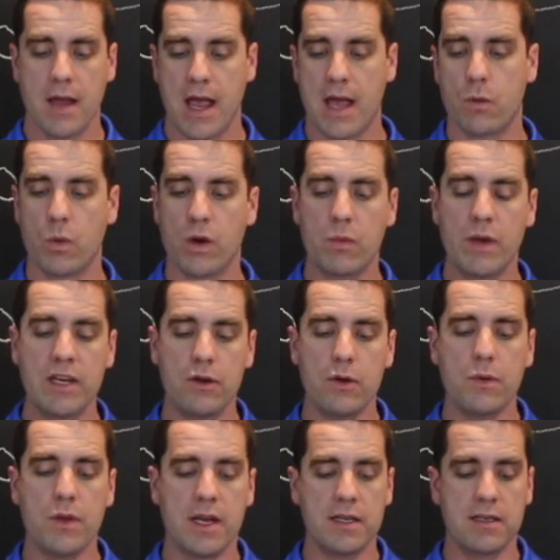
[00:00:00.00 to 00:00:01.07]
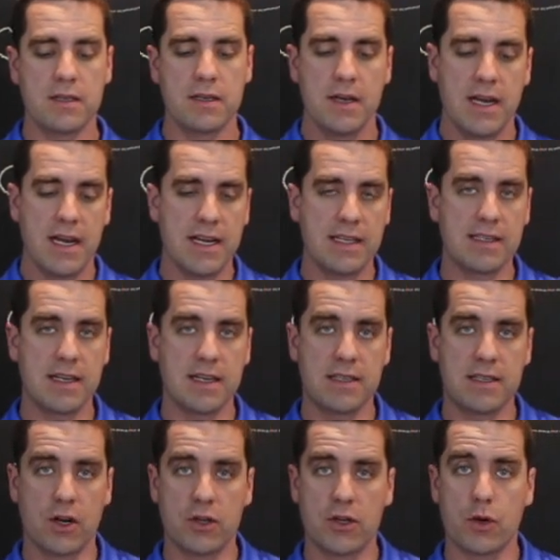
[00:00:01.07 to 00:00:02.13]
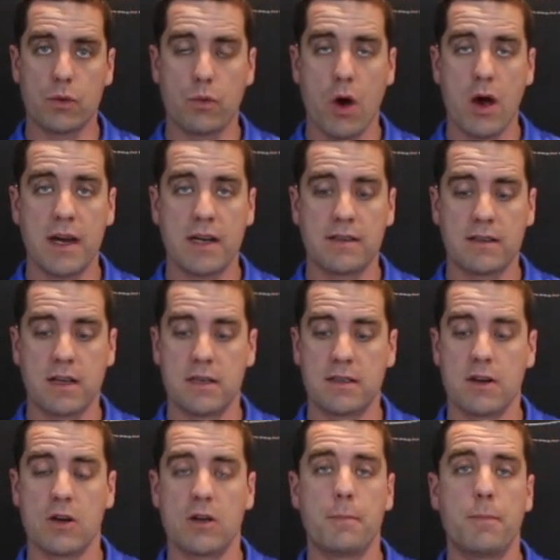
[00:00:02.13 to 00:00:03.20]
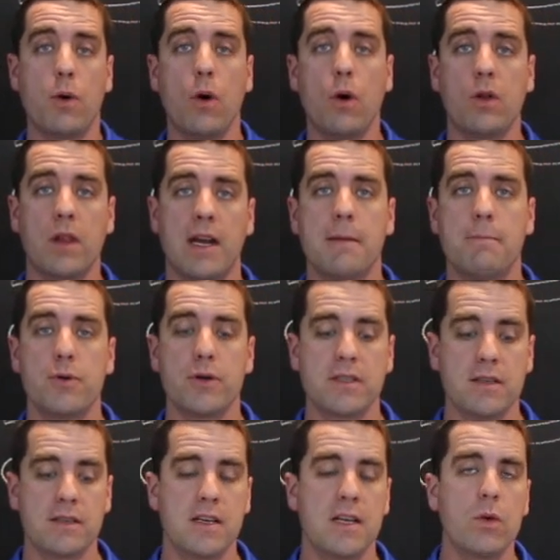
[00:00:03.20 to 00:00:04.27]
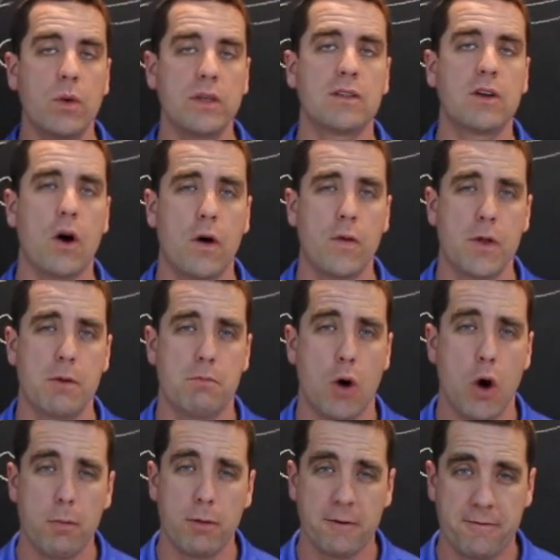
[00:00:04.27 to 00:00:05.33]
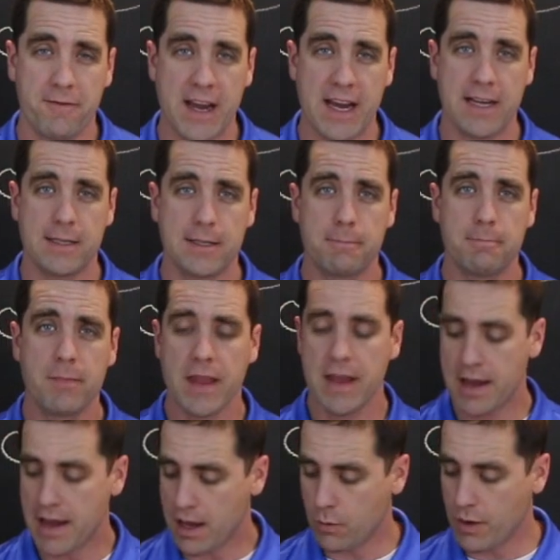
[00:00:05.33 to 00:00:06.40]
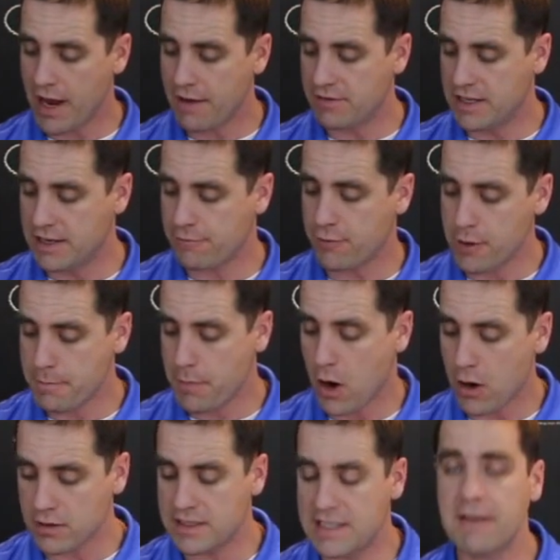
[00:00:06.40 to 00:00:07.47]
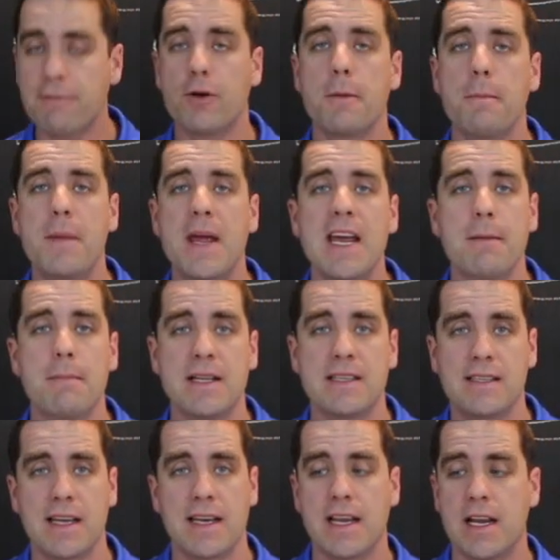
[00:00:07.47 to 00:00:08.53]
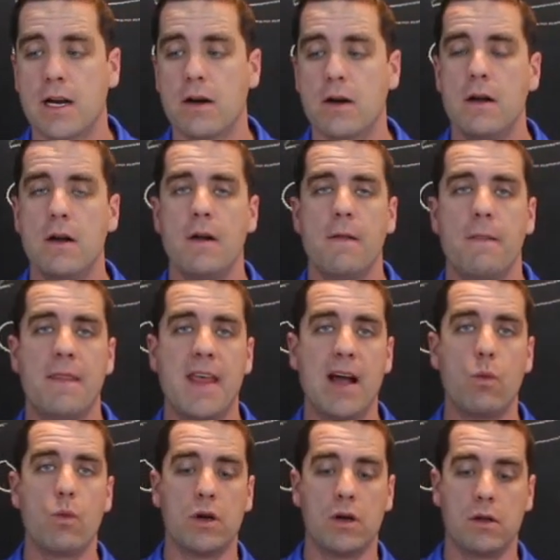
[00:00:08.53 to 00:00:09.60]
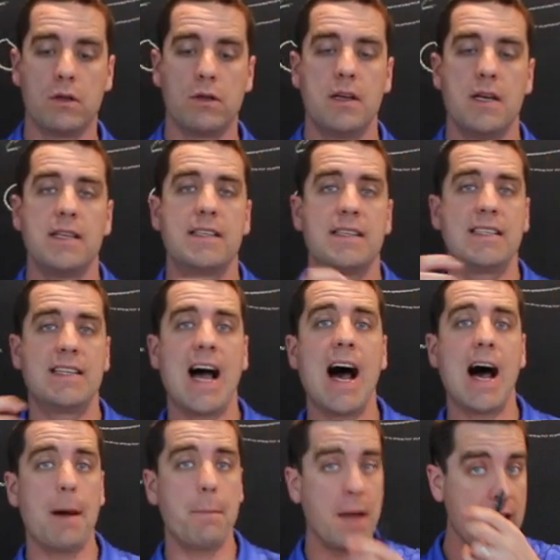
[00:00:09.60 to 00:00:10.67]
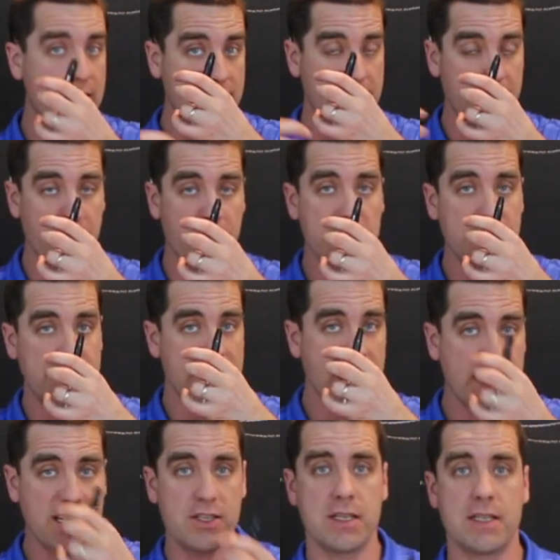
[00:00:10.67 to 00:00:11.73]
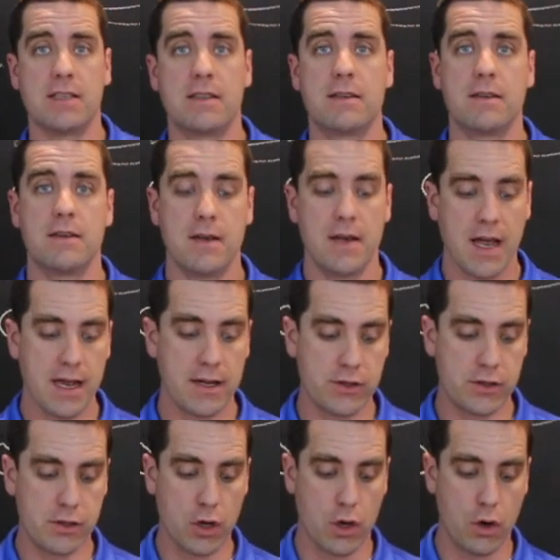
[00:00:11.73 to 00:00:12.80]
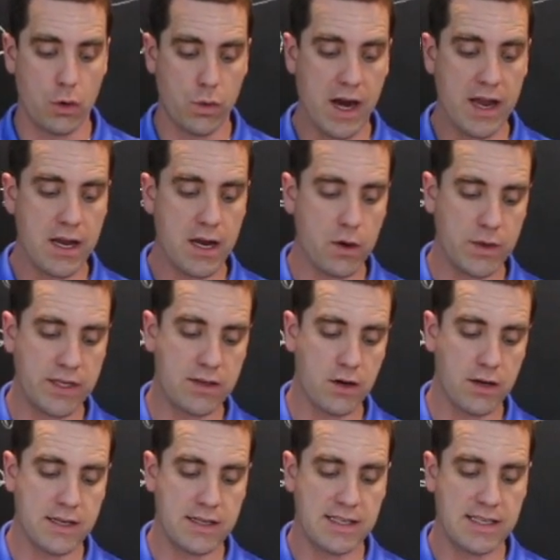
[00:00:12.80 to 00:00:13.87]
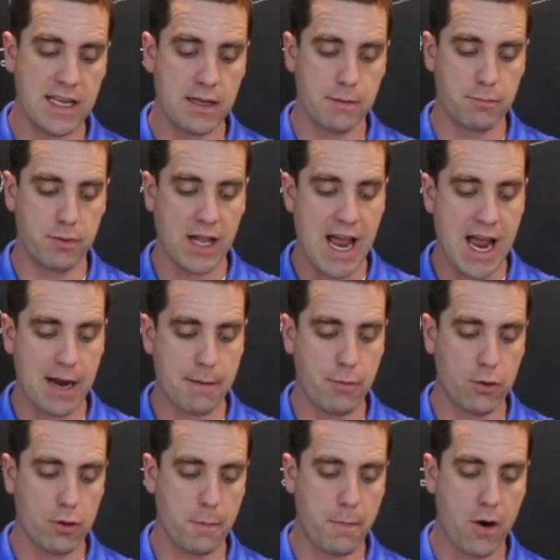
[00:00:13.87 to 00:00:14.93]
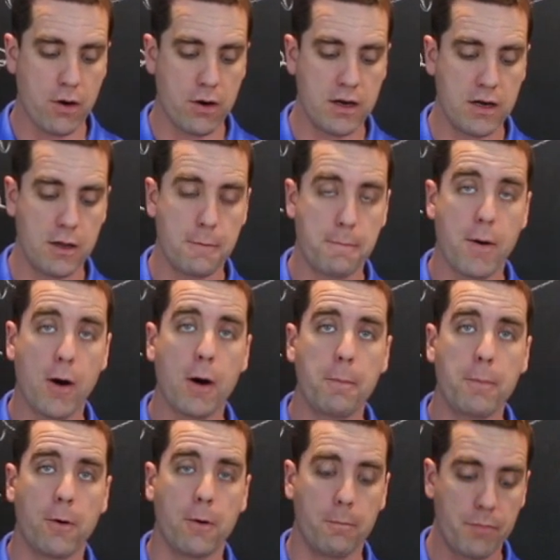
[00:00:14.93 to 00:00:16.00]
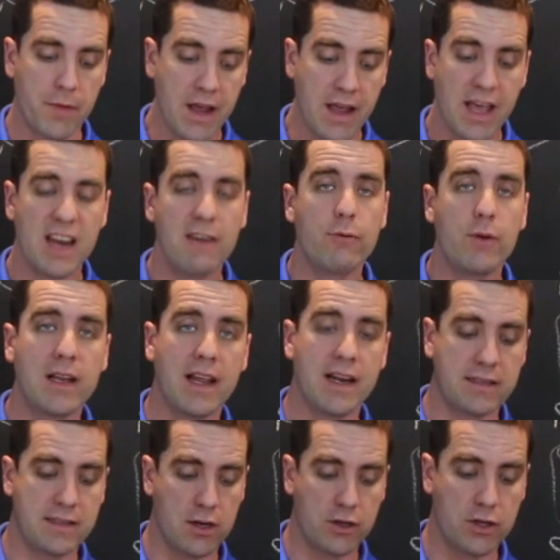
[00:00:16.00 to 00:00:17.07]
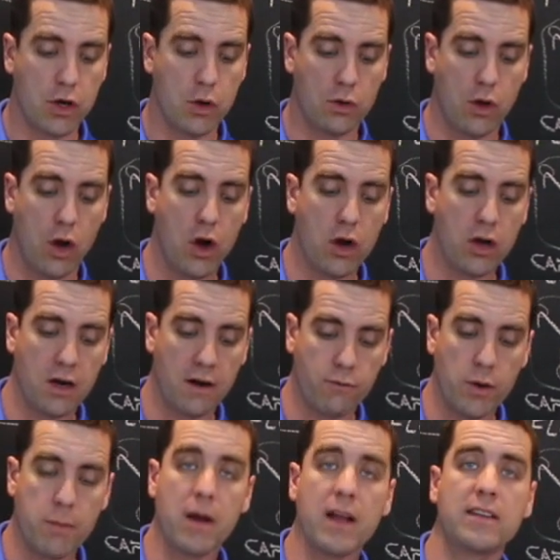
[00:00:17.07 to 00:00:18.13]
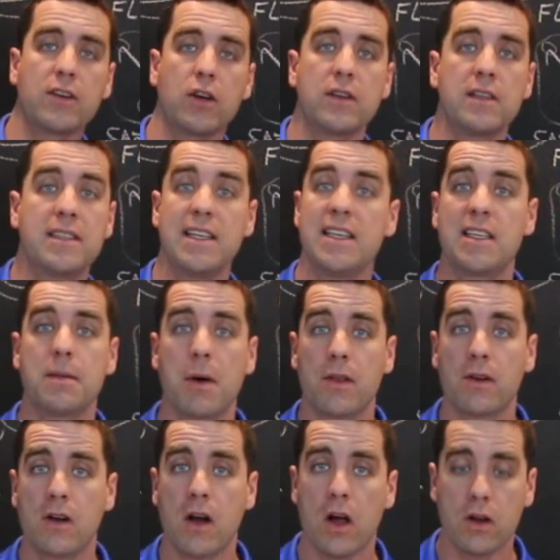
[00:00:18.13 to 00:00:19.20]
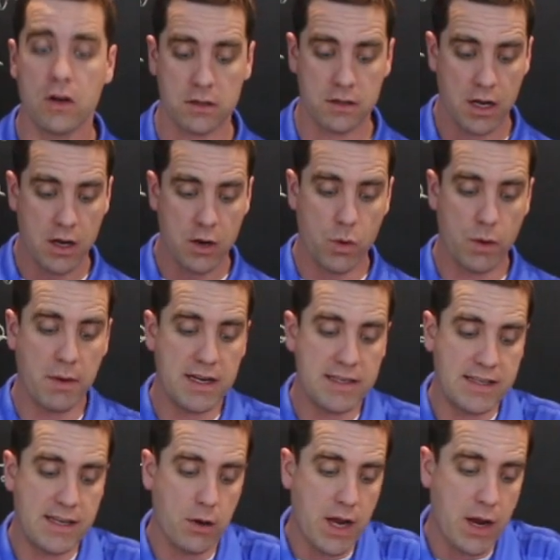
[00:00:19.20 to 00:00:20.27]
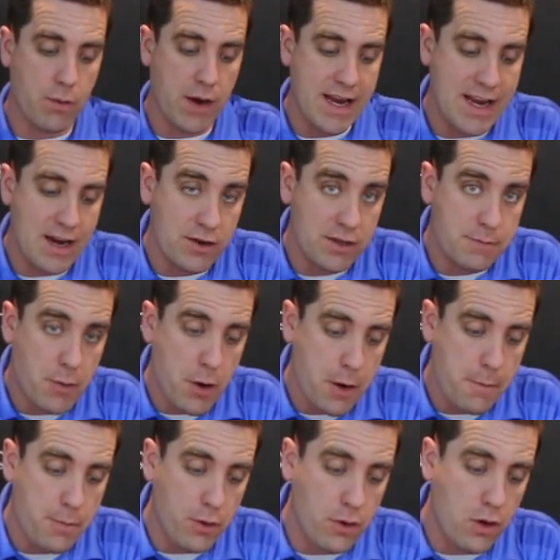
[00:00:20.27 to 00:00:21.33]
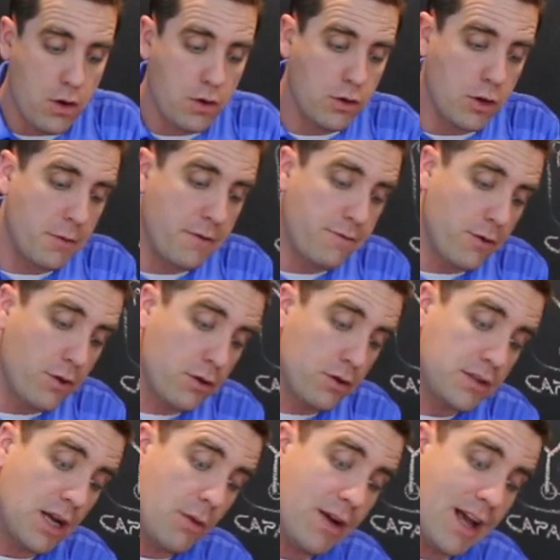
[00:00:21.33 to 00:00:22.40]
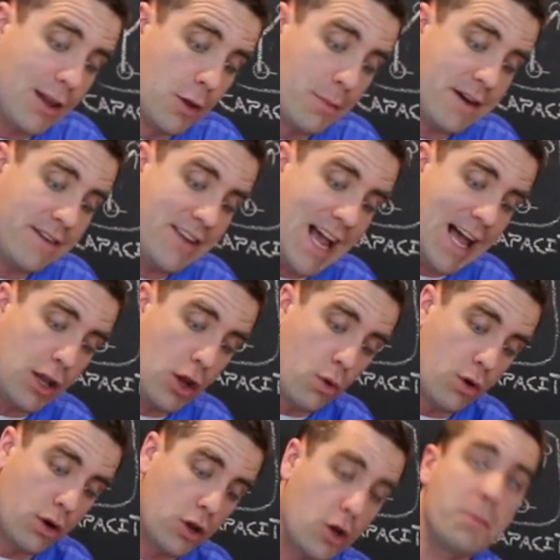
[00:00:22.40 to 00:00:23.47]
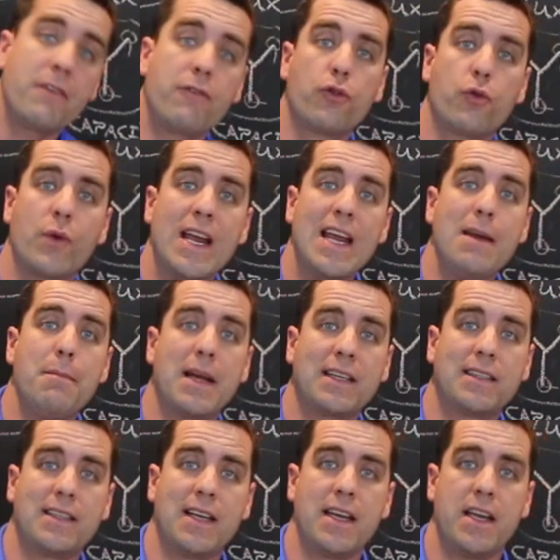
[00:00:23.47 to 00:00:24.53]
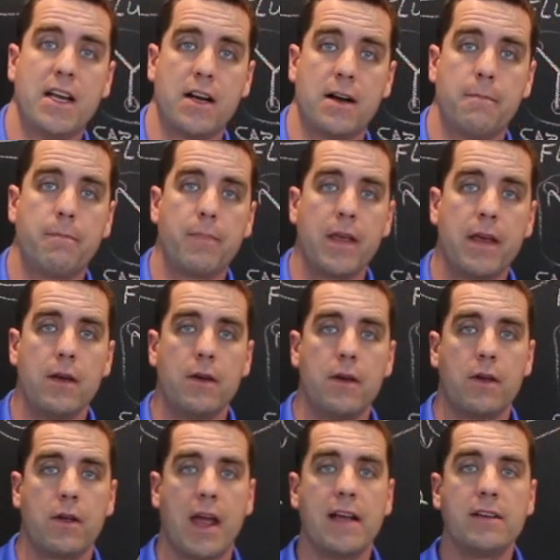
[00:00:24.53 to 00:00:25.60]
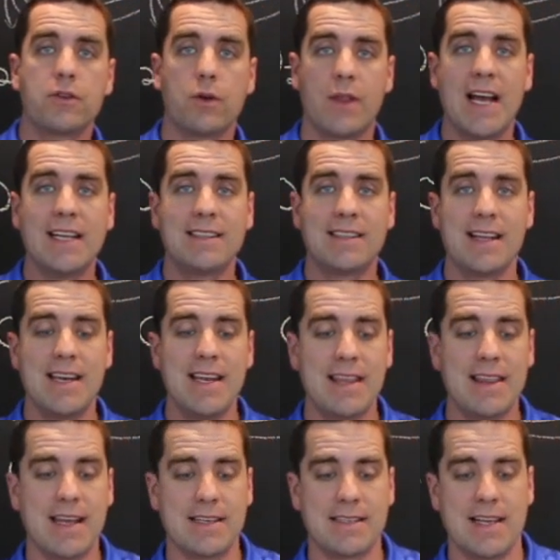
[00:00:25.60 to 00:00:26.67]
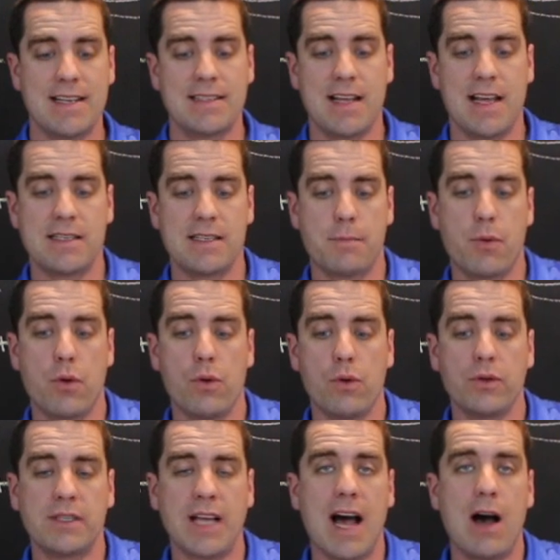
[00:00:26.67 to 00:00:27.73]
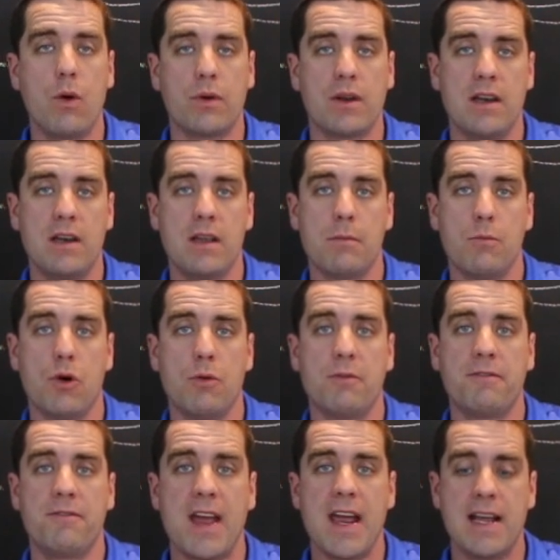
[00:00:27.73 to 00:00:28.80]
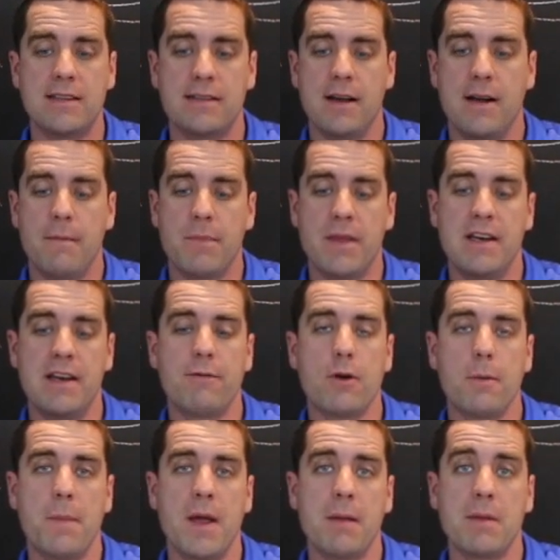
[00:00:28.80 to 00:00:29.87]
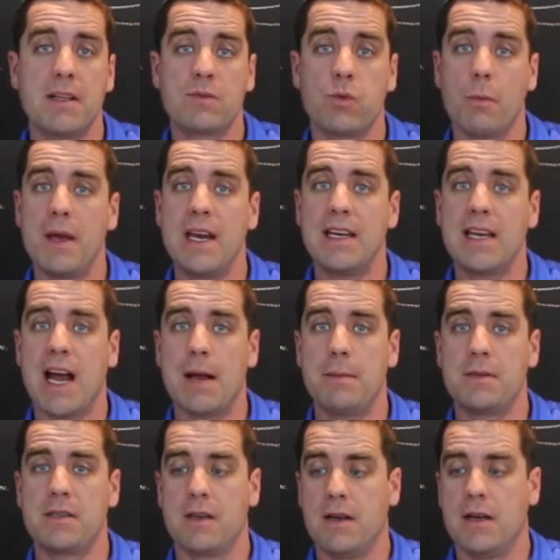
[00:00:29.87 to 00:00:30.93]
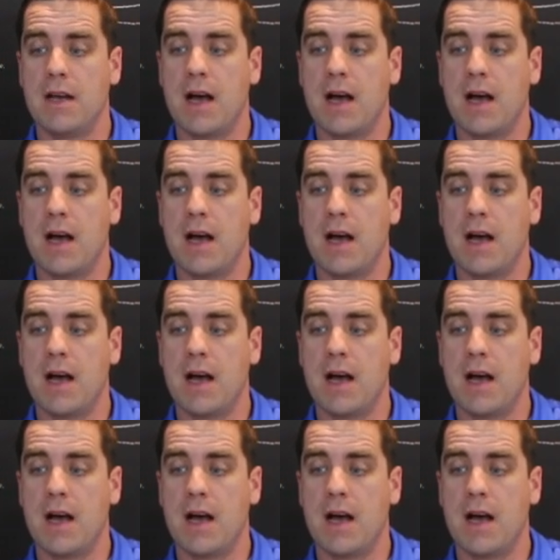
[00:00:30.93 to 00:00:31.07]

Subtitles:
And when we do this, it's going to start to run, it's going to start to pull, and it puts us into what's called the mobile phase. And we have different parts, different pigments in here that will stop at different sections. And so right here we started to see the black pull apart into the purple, and if we let it start to go long enough, we might start to see some other colors. We might see, okay, right here it's purple, oh, a little bit further it looks like we got a little bit of yellow or a little bit of green mixed in here. Okay, so that's the neat thing, is as it pulls out into the mobile phase, the different pigments will many times